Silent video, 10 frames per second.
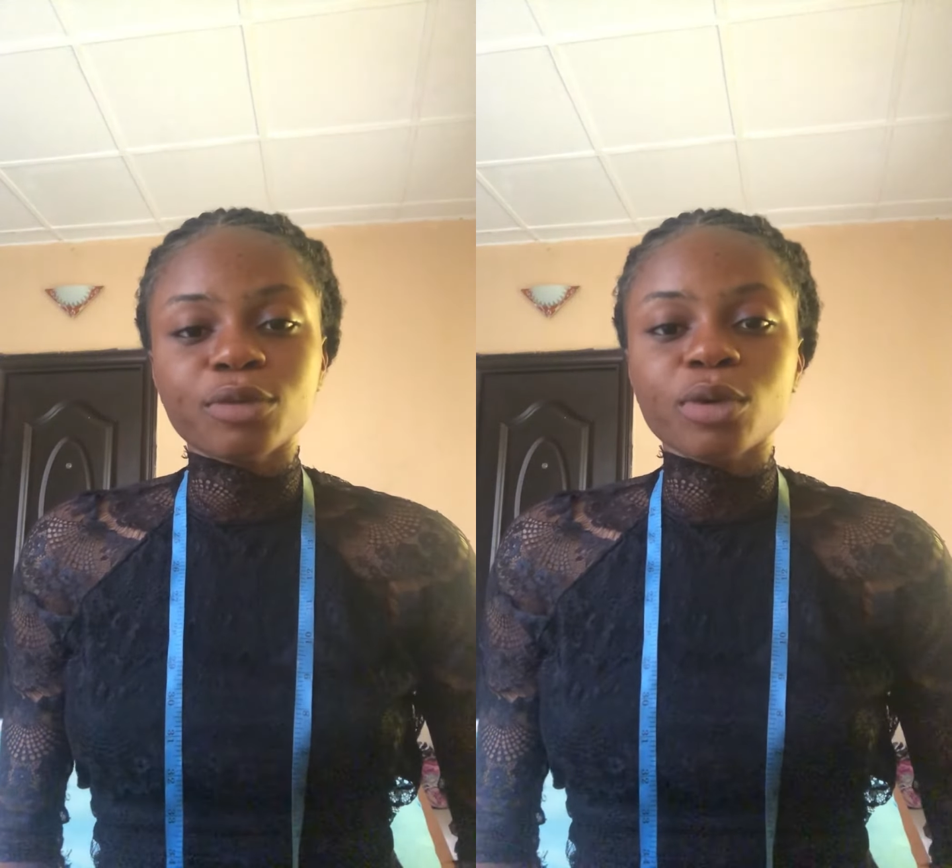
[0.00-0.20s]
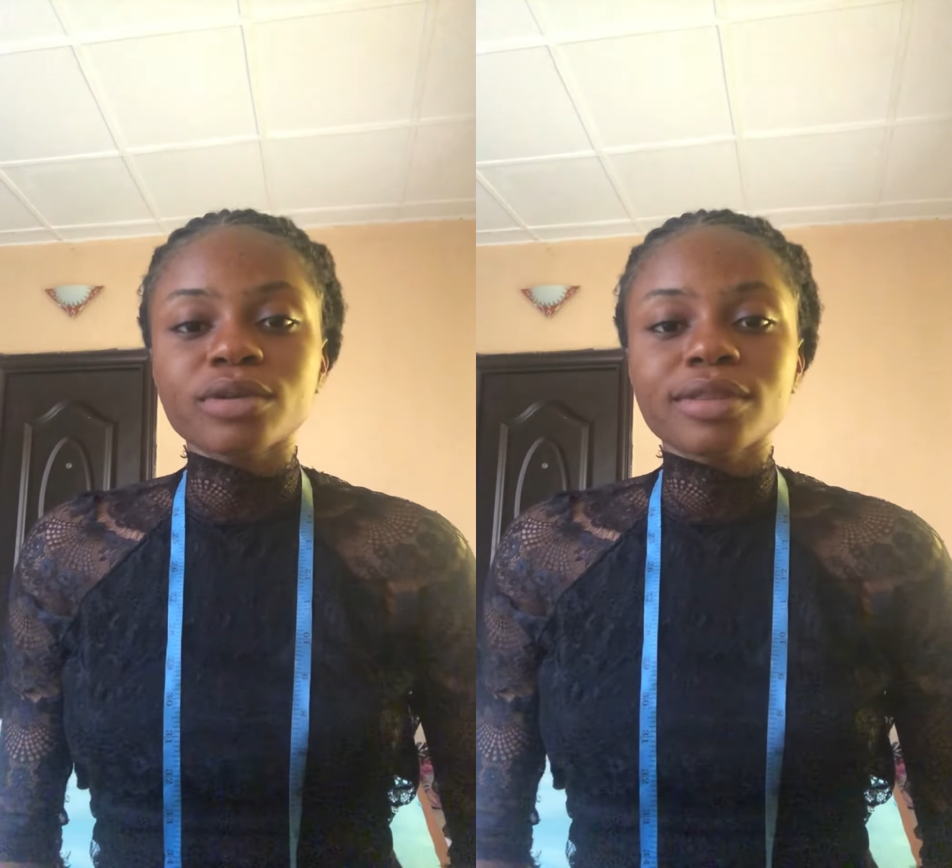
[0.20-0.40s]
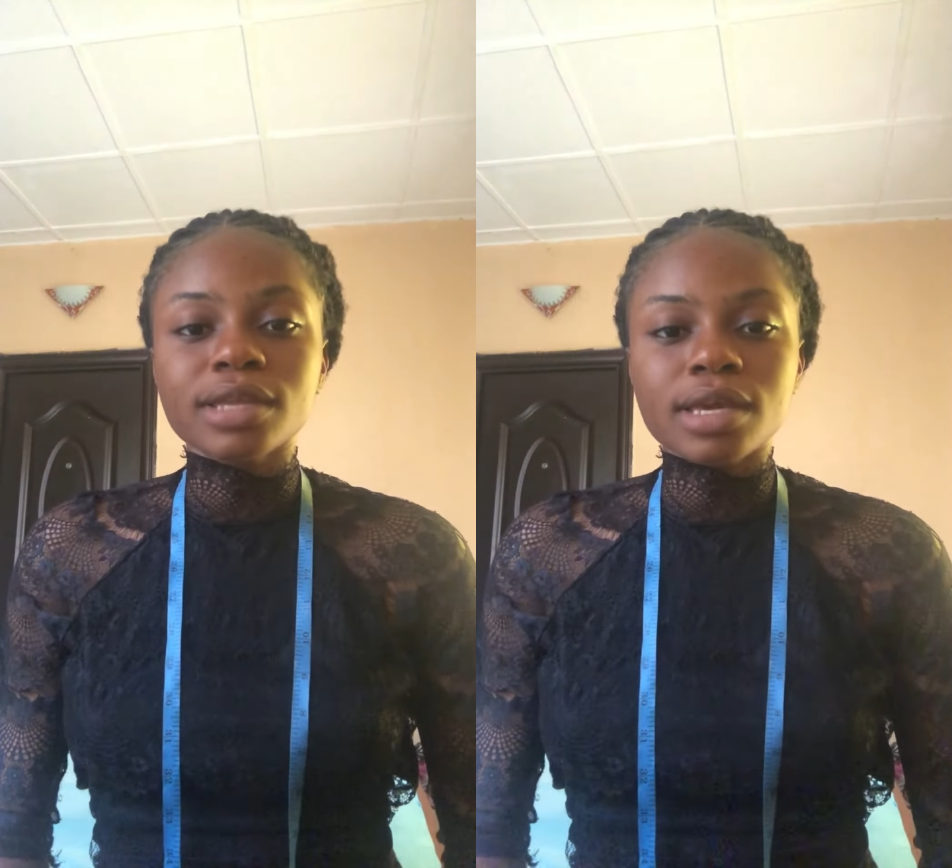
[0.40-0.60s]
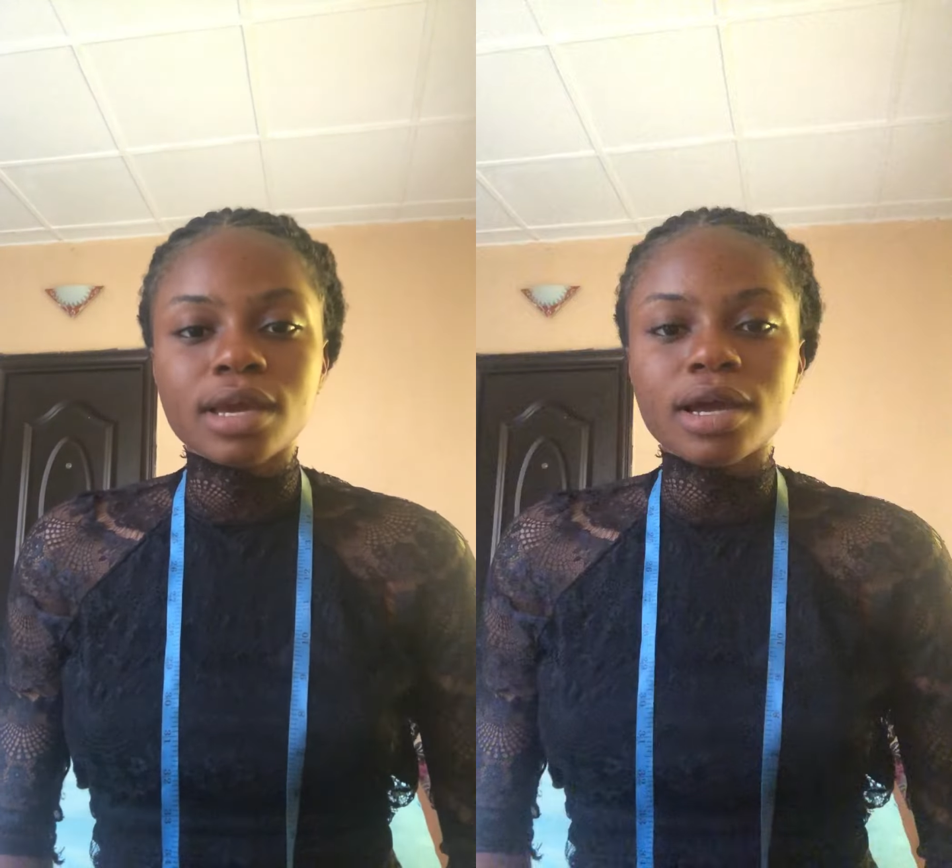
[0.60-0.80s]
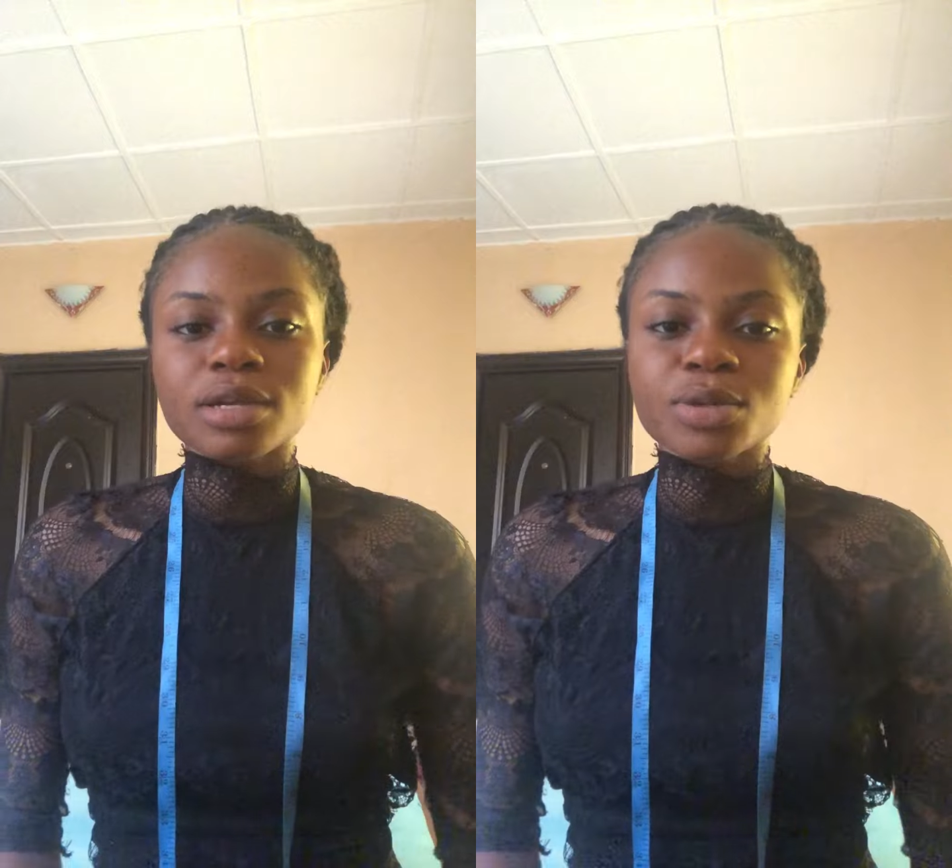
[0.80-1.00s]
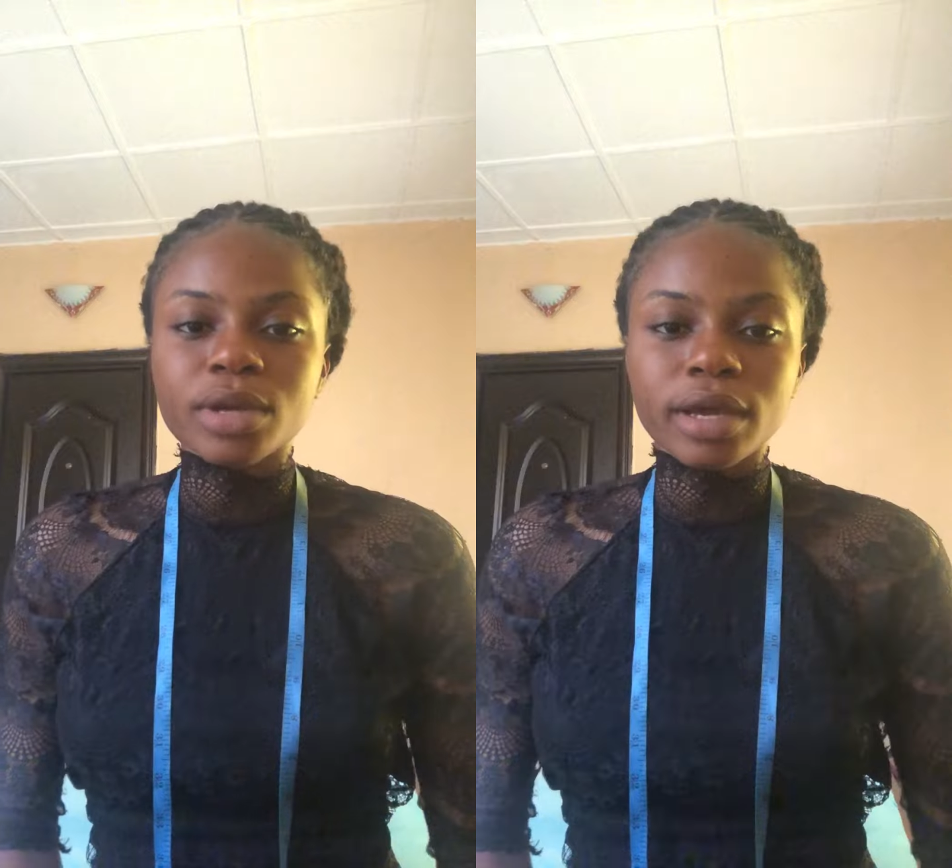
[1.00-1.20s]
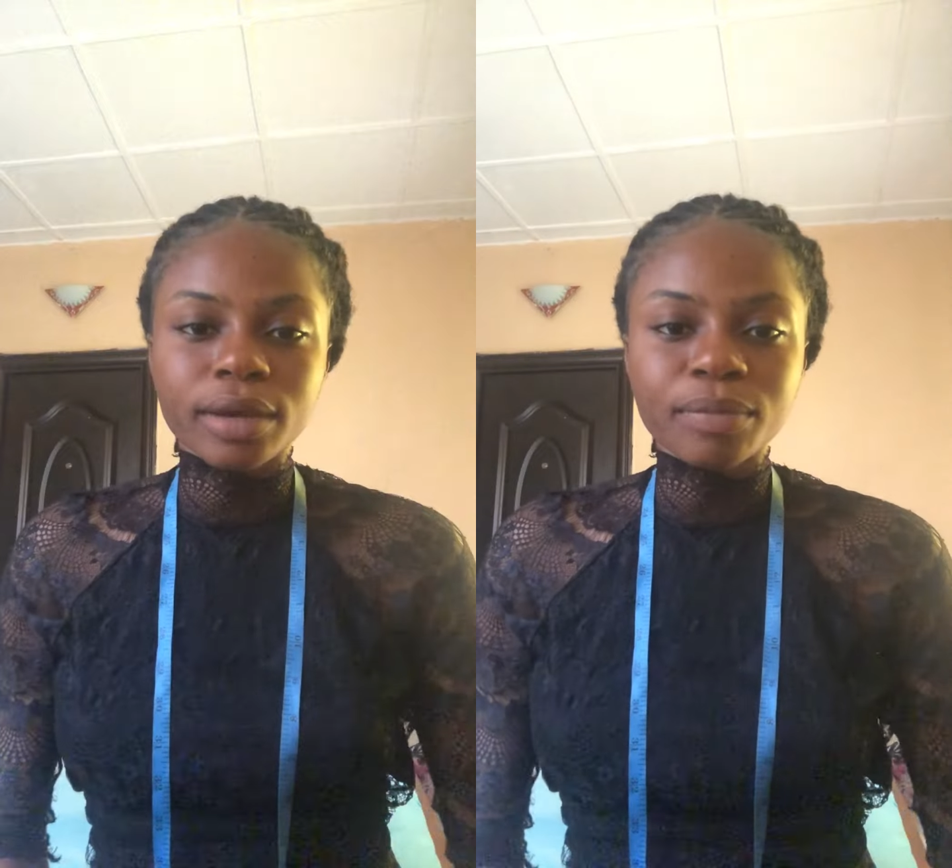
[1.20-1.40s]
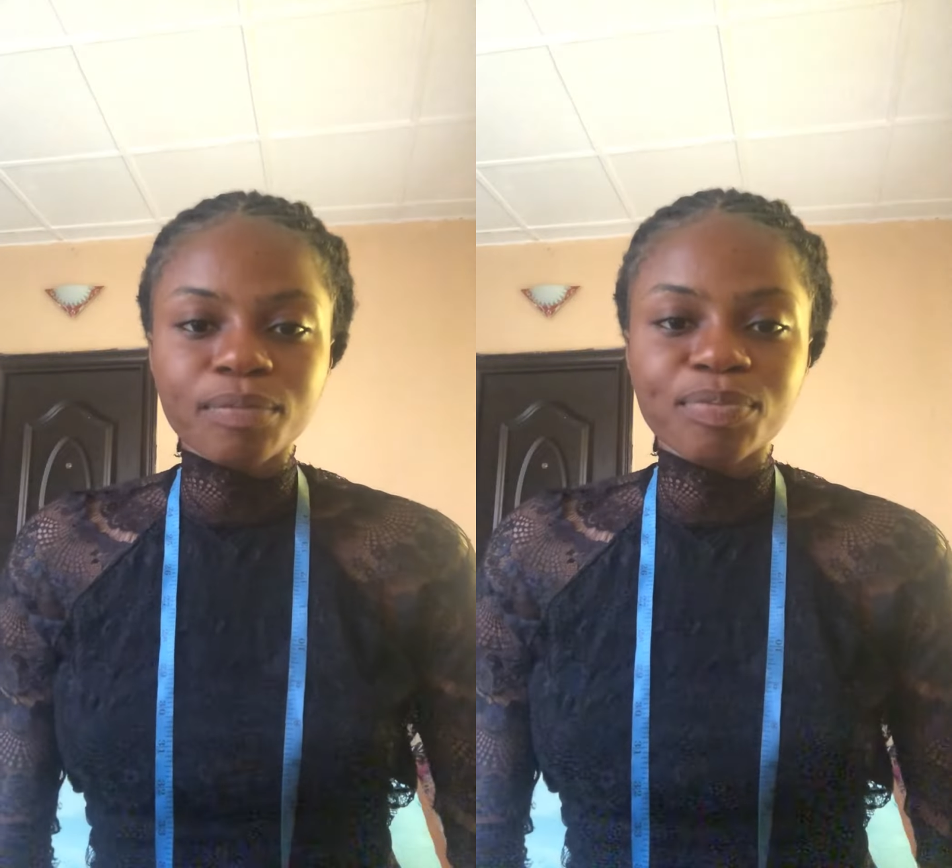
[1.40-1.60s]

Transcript: the Aduke.